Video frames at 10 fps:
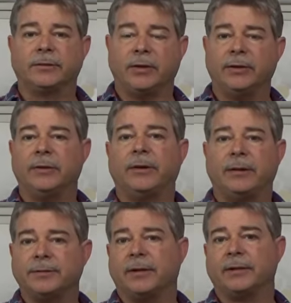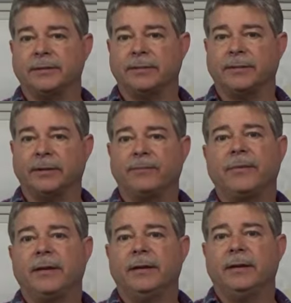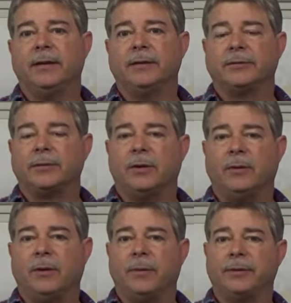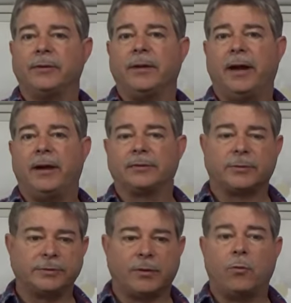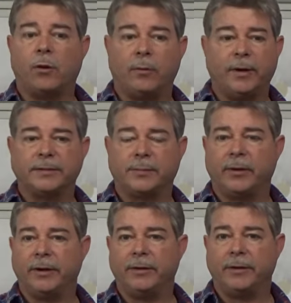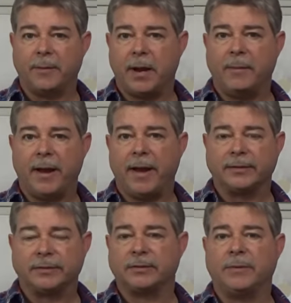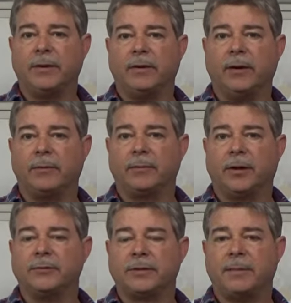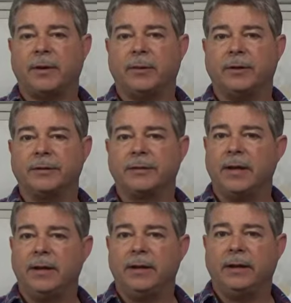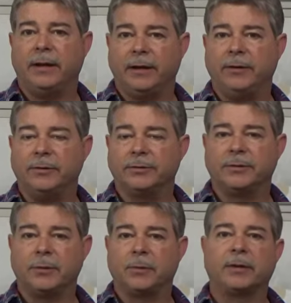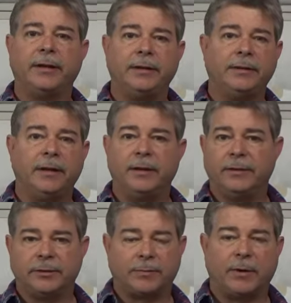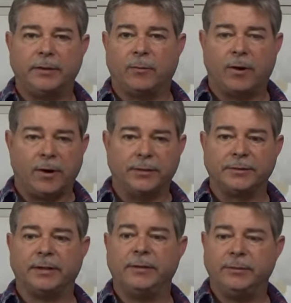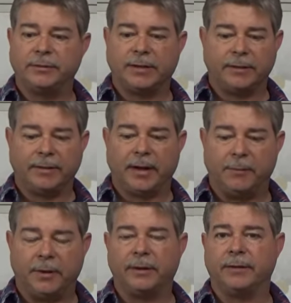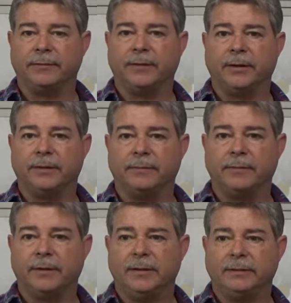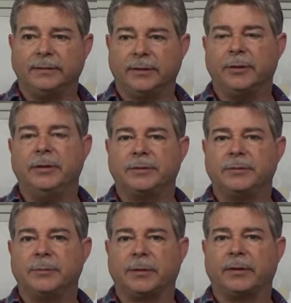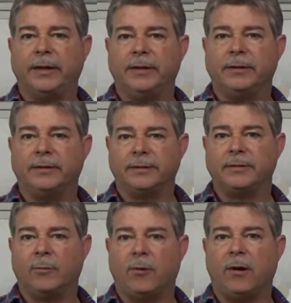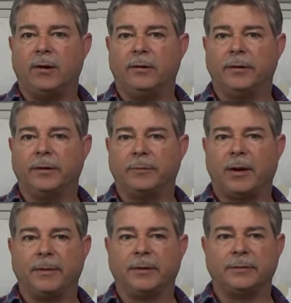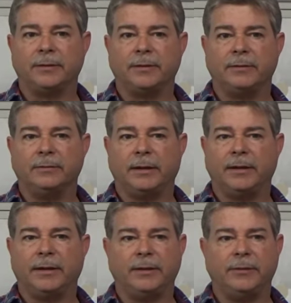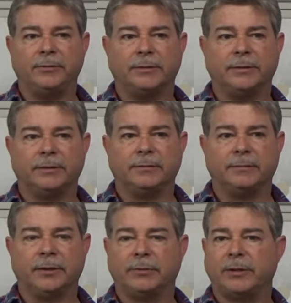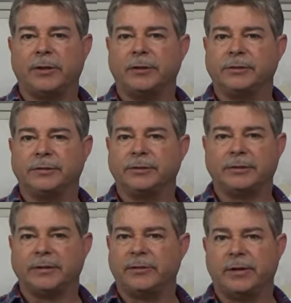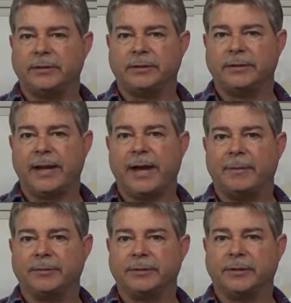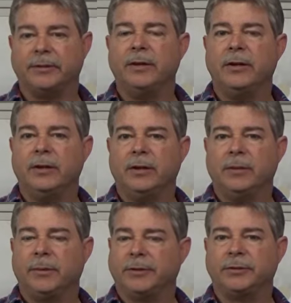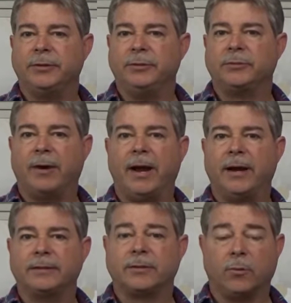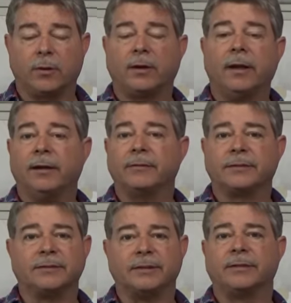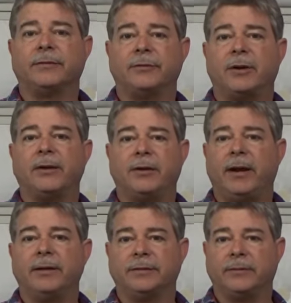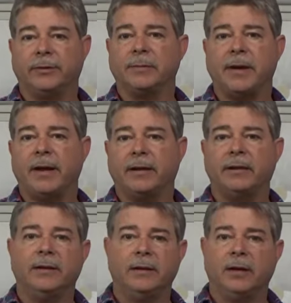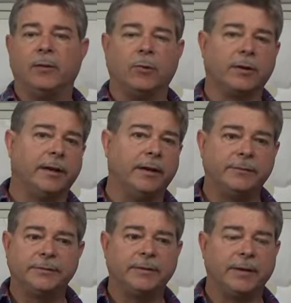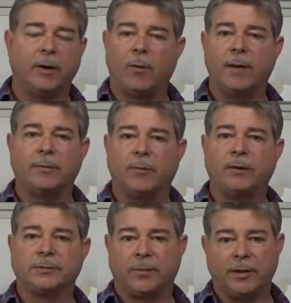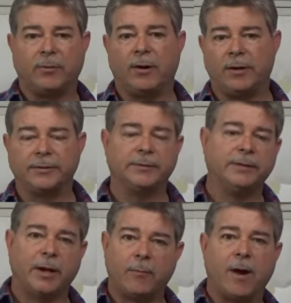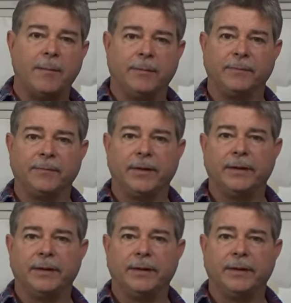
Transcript: So I knew that I was onto something. So I went through the house. Of course, I wore a respirator and a mask, just depending on how closed up I was. And I used the Super Clean, sprayed the walls, and I had a bucket of diluted Super Clean into some water, and probably a little, I think I used liquid detergent just to dab or so. I just used rags. I wore gloves because that stuff will dry your hands out really bad. I wore gloves and I wiped the walls, spray the walls, then I wipe them.